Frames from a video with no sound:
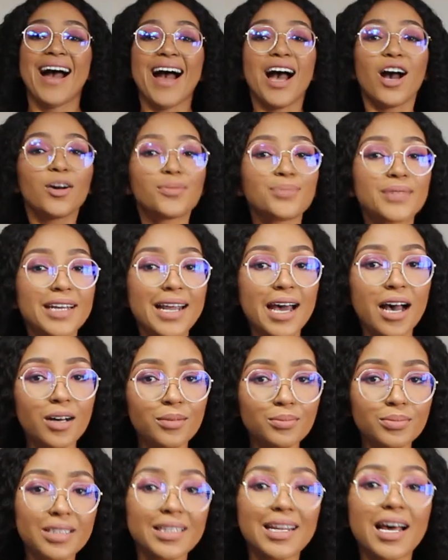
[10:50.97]
I hope that
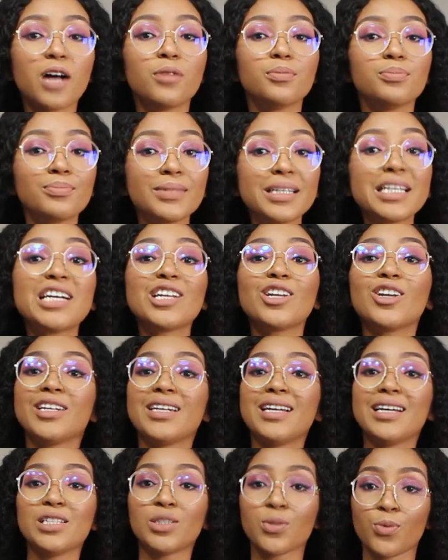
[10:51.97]
helped. It helped me a
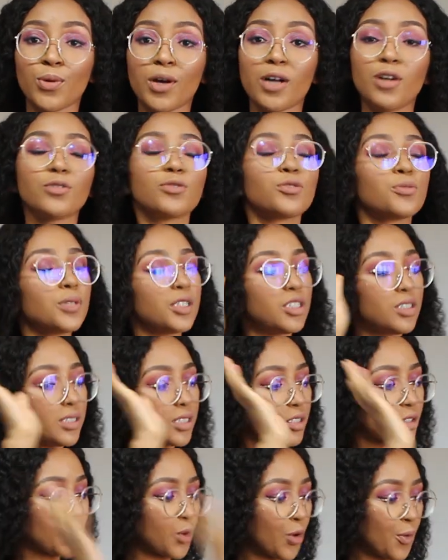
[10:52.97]
lot as well, for me to
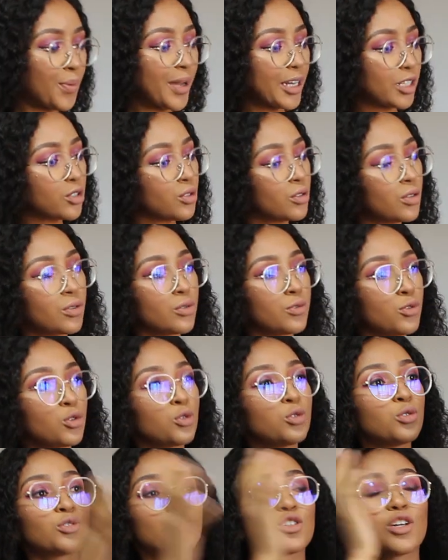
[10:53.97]
just go back to the
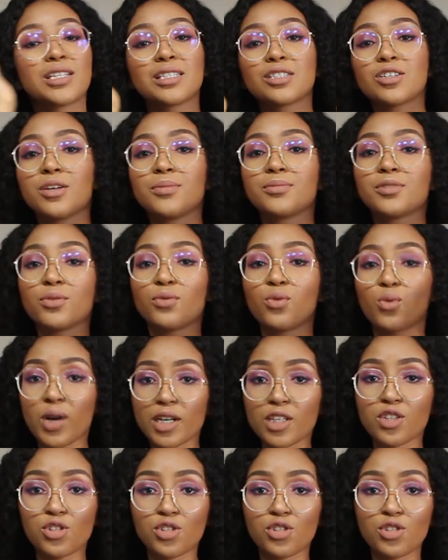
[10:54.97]
rules in terms of
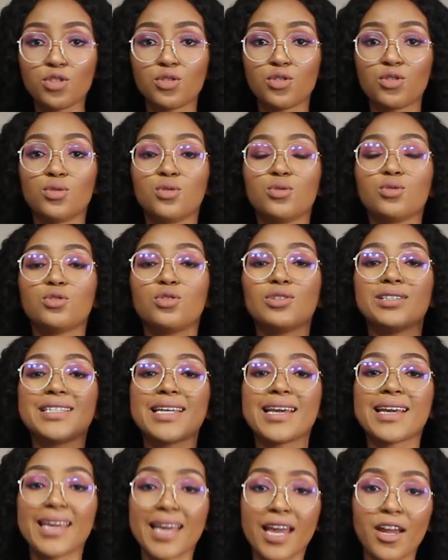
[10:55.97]
what you should do to
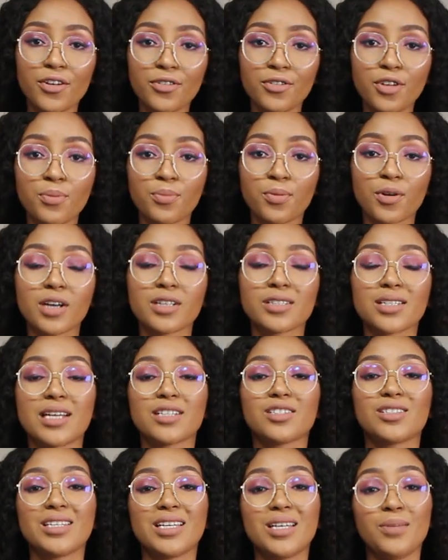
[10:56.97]
take care of your bras
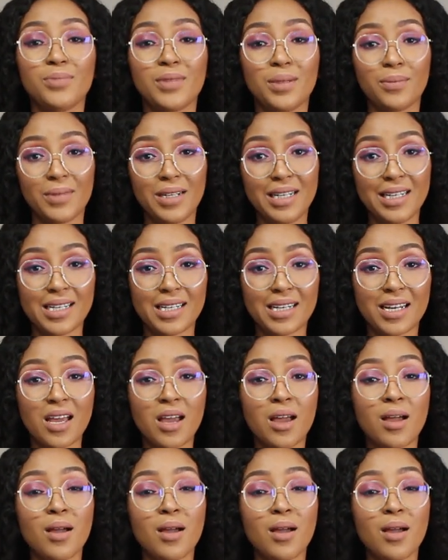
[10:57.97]
and to keep them clean.